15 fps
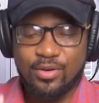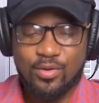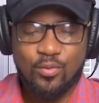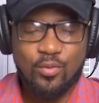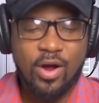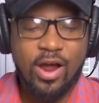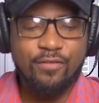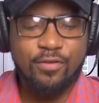
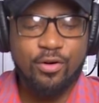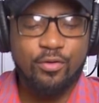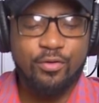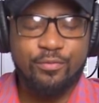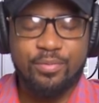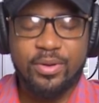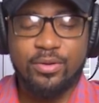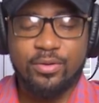whatever
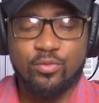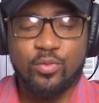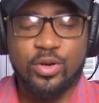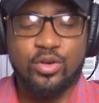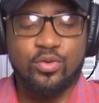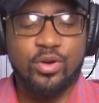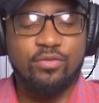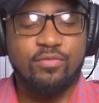we're
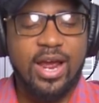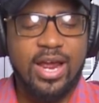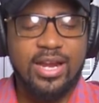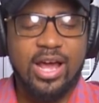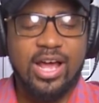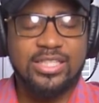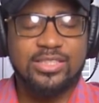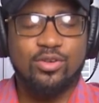doing right
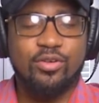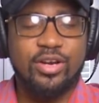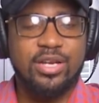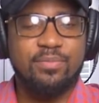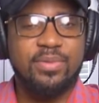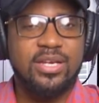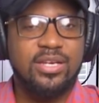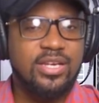now has already
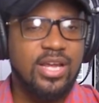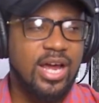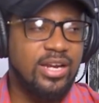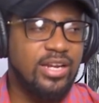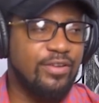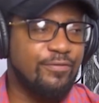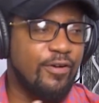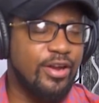been done.
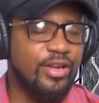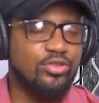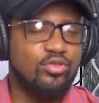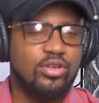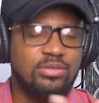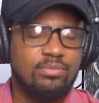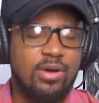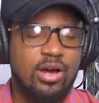They've already
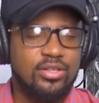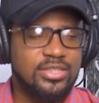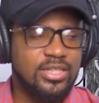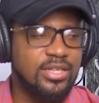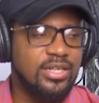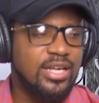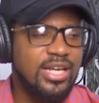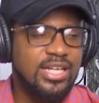thought about
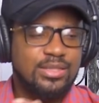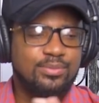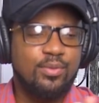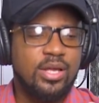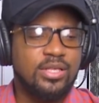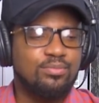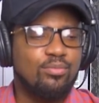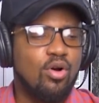it.
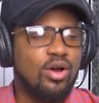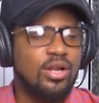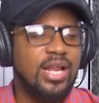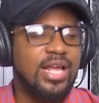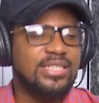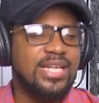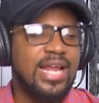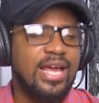It's more or
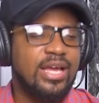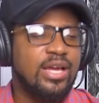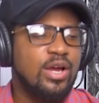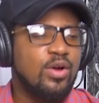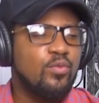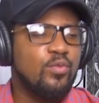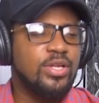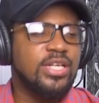less like
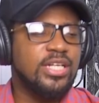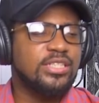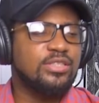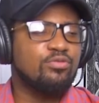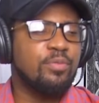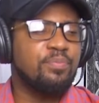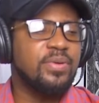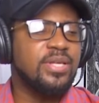we're
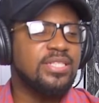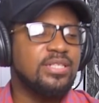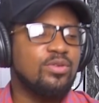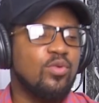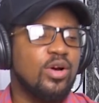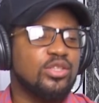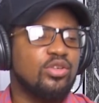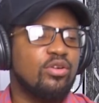just repeating
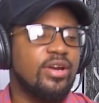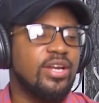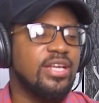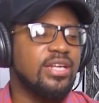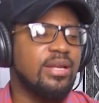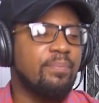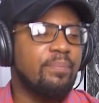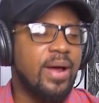what's already
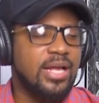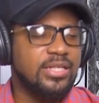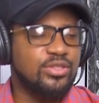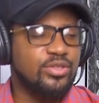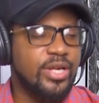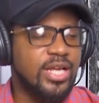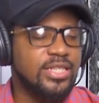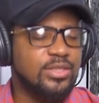in the past.
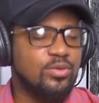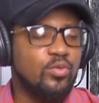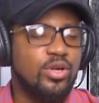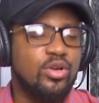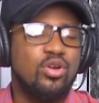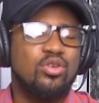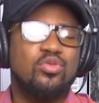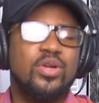You get it? We're
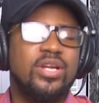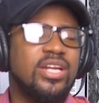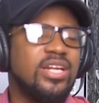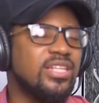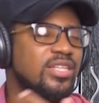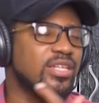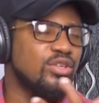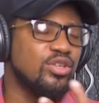not doing
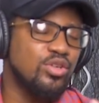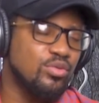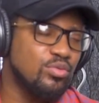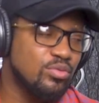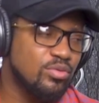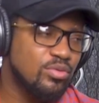anything new.